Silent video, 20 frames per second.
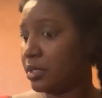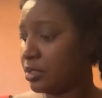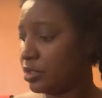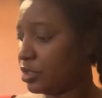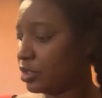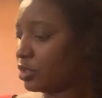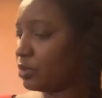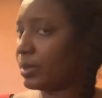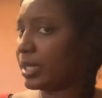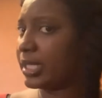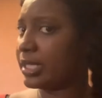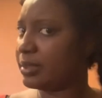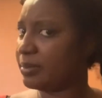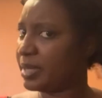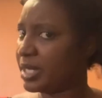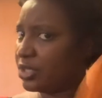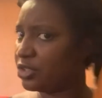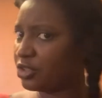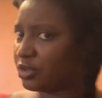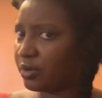just want to
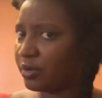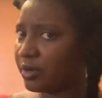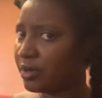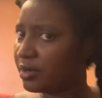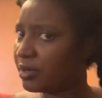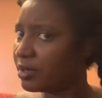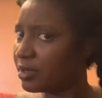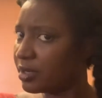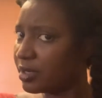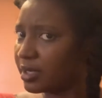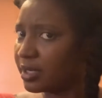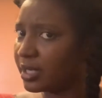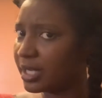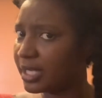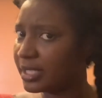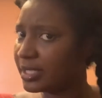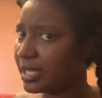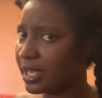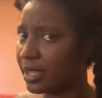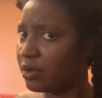make sure
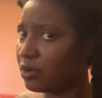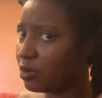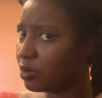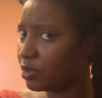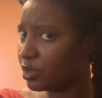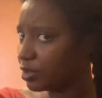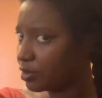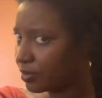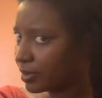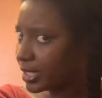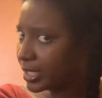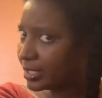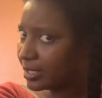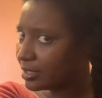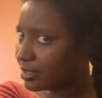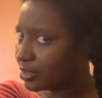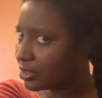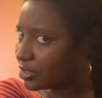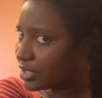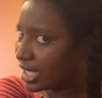that I go through it
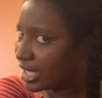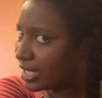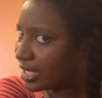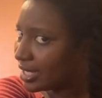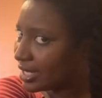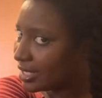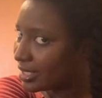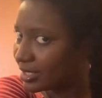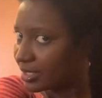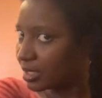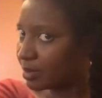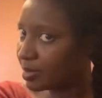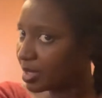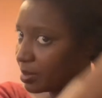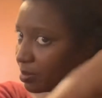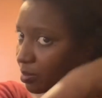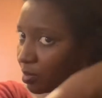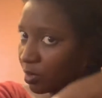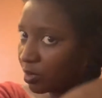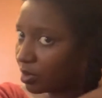just a little
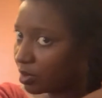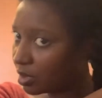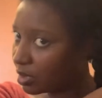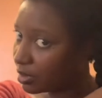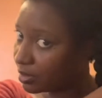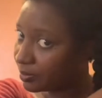bit more,